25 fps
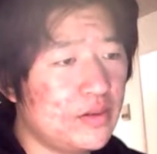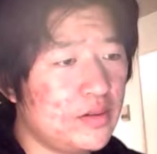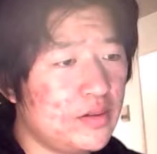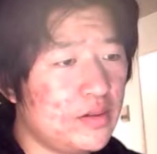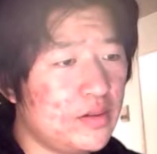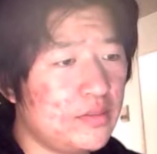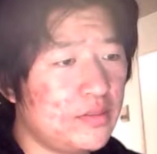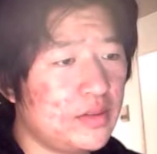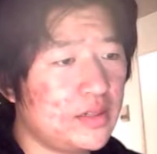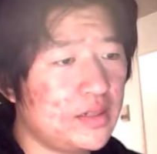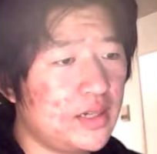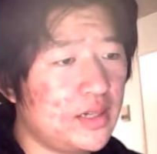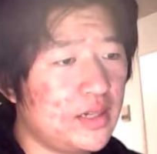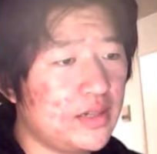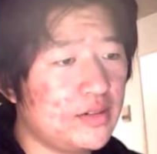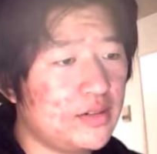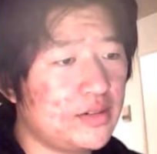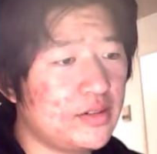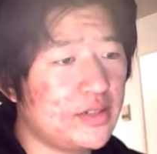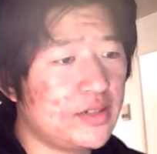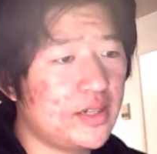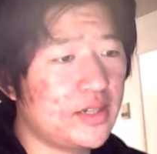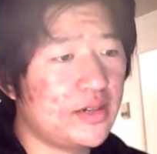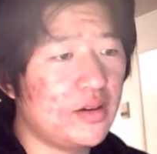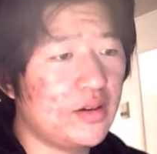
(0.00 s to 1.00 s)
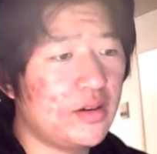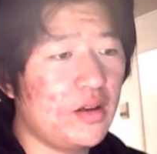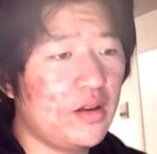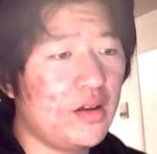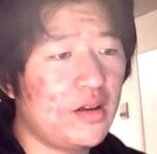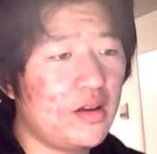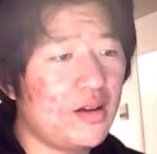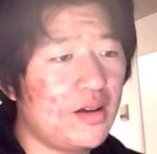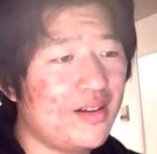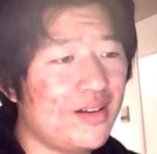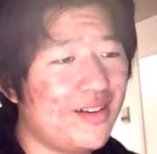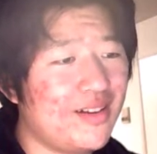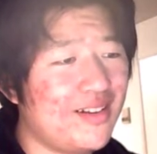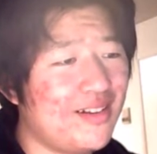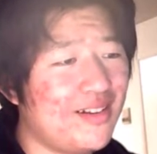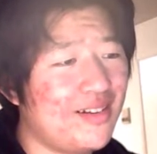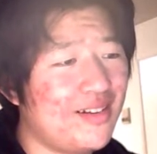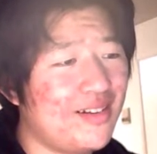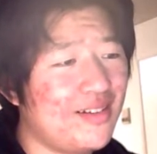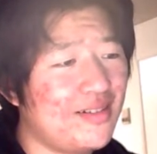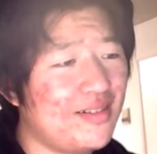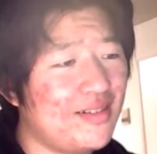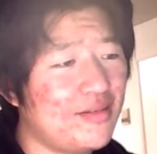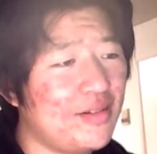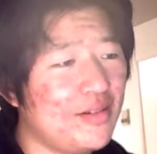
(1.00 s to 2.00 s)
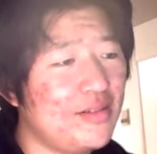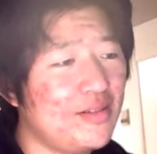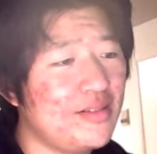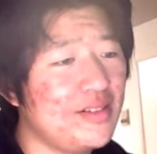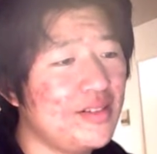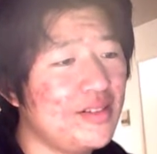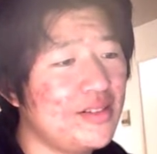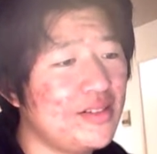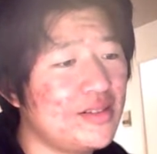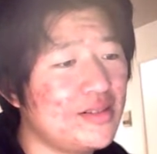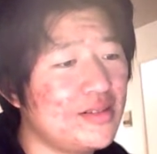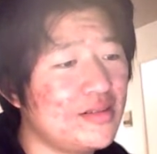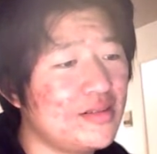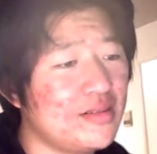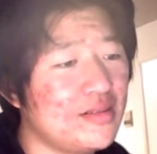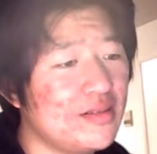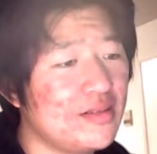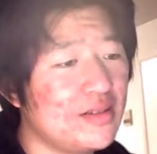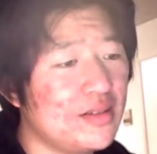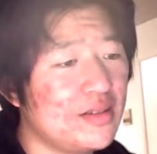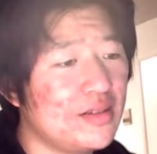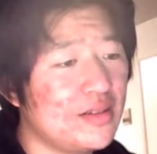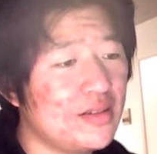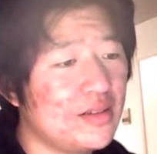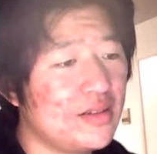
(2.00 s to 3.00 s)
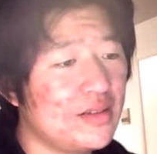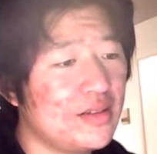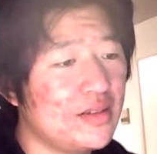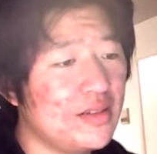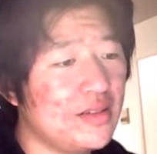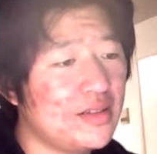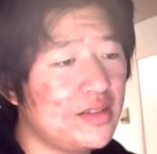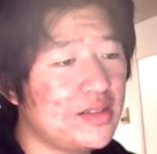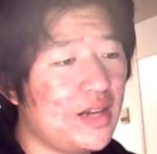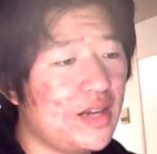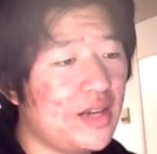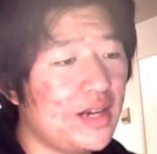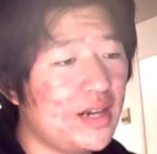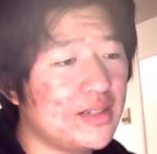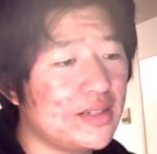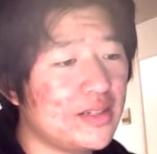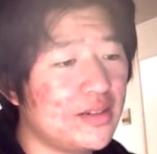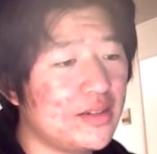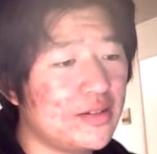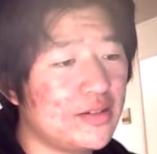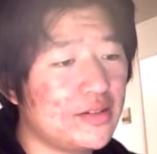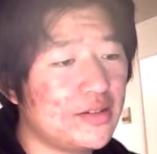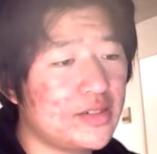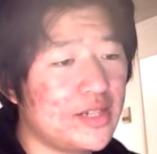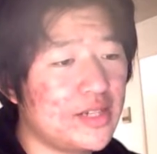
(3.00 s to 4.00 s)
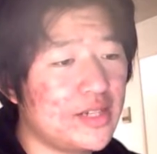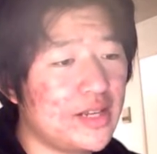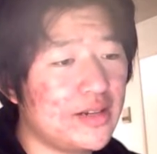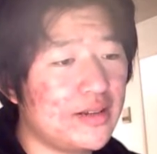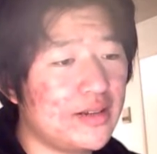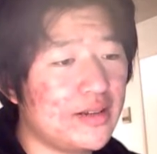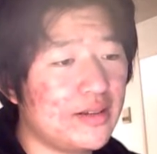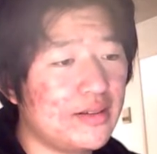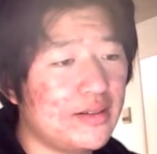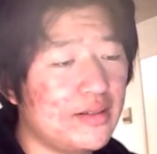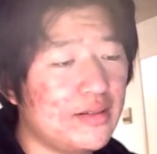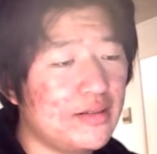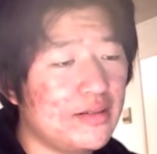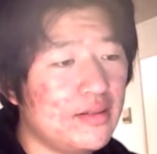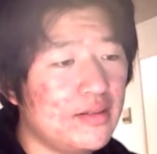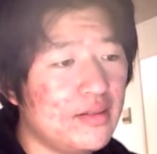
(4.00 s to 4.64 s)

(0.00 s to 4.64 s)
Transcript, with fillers: Maybe I understand. Aww. Well, at least it's kind an understanding.